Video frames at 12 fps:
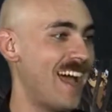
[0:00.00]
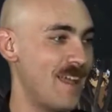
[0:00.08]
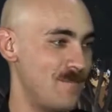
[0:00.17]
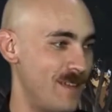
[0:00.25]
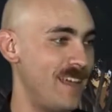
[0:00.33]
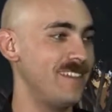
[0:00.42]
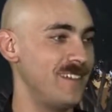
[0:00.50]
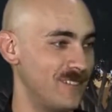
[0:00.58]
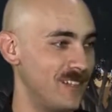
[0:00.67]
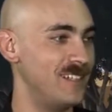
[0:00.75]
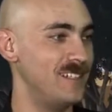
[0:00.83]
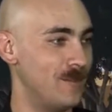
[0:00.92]
I bet that
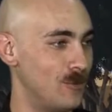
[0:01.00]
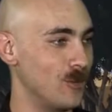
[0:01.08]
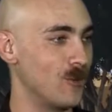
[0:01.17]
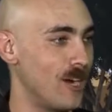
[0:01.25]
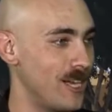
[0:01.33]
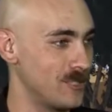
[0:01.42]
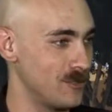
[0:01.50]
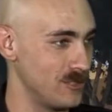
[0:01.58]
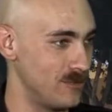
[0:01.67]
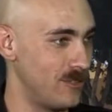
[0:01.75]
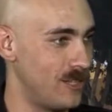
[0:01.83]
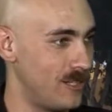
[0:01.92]
a double cross was
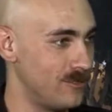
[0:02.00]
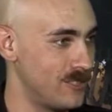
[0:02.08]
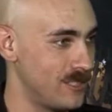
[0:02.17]
involved.